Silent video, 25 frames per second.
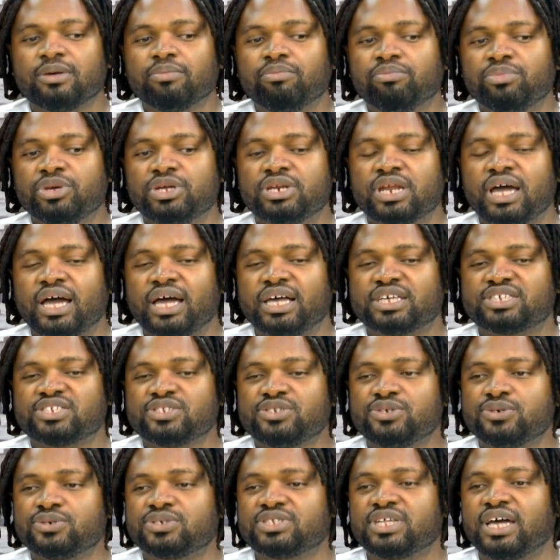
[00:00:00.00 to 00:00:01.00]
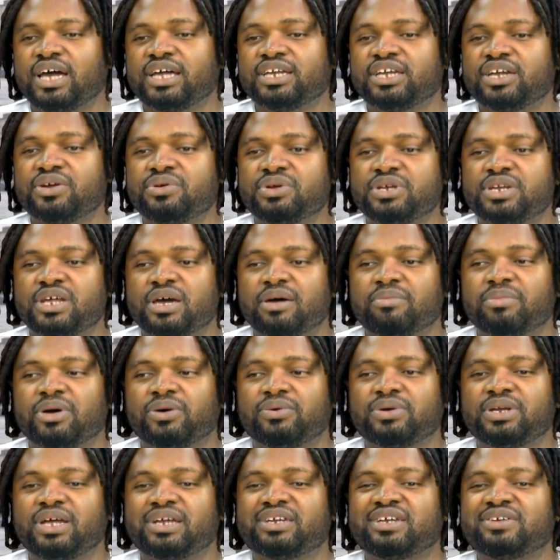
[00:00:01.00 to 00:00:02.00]
Me now as news now they read them. I
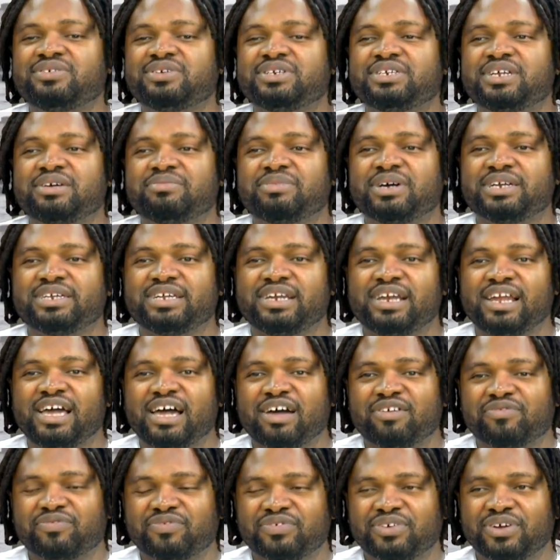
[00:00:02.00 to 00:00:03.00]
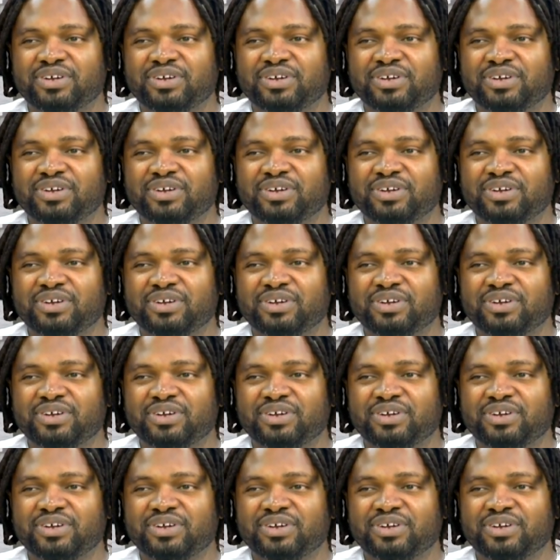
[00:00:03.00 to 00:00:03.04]
wonder they read them and they laugh.